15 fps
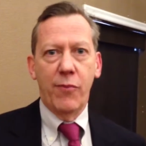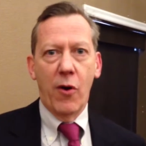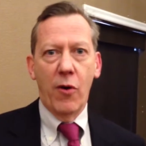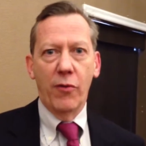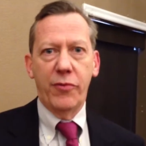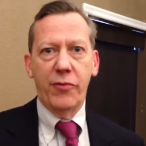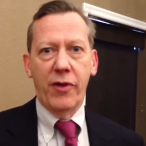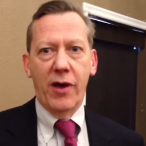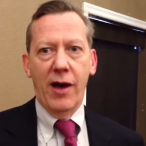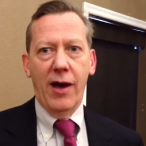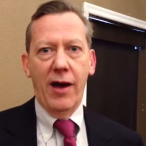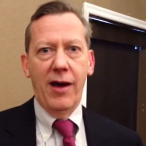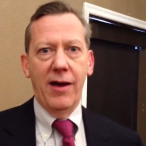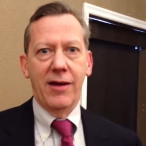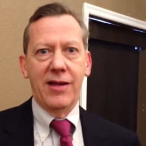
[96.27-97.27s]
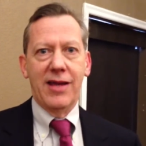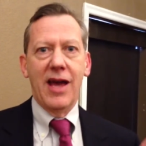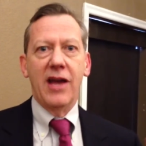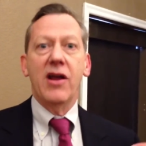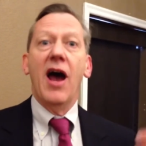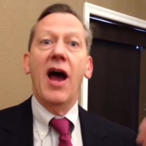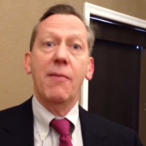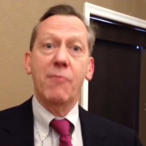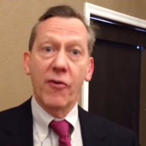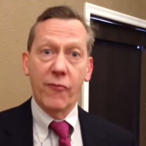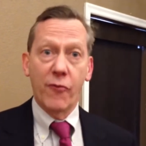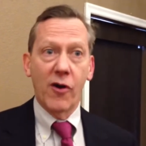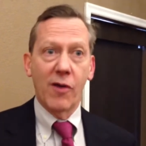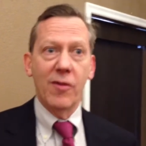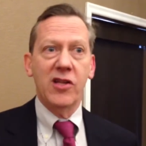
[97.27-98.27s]
both get high
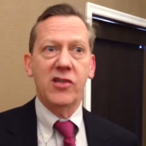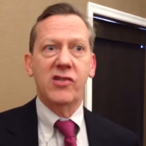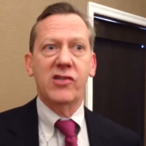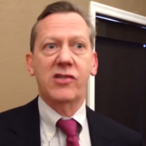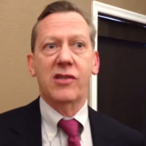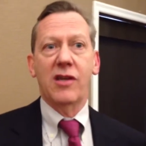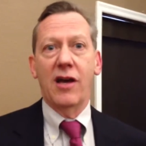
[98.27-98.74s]
performance